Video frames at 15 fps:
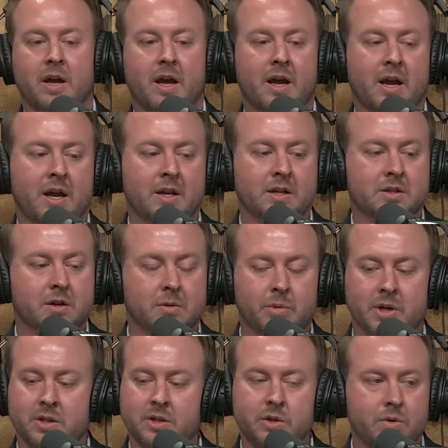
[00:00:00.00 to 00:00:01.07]
And it's going to
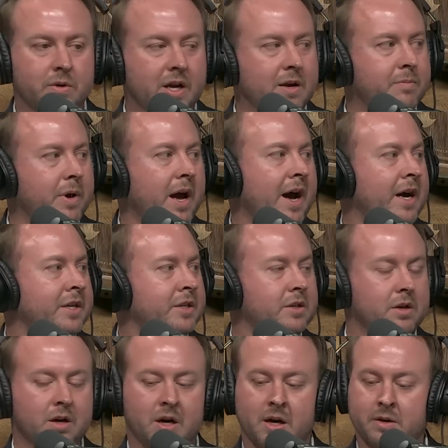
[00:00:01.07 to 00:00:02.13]
be a 2-day
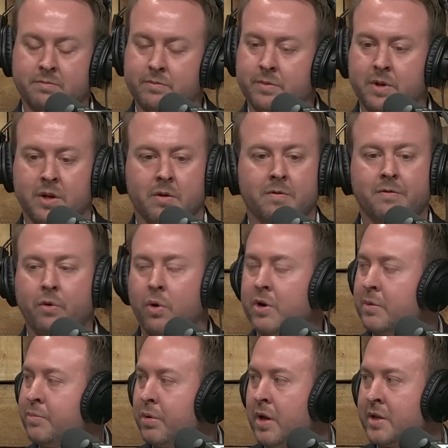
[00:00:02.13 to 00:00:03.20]
bash,
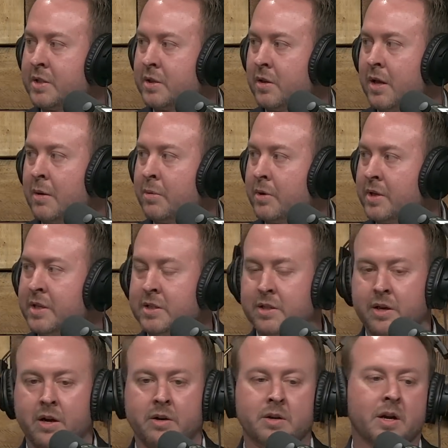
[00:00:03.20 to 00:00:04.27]
40-plus
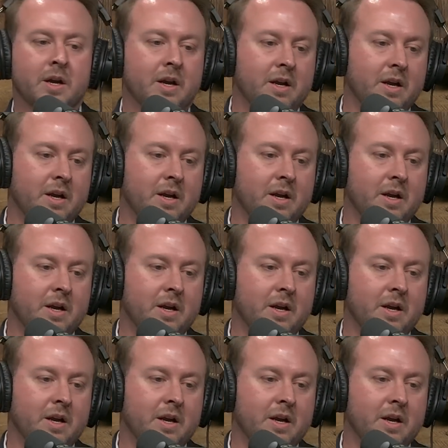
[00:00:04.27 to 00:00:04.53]
celebrities there,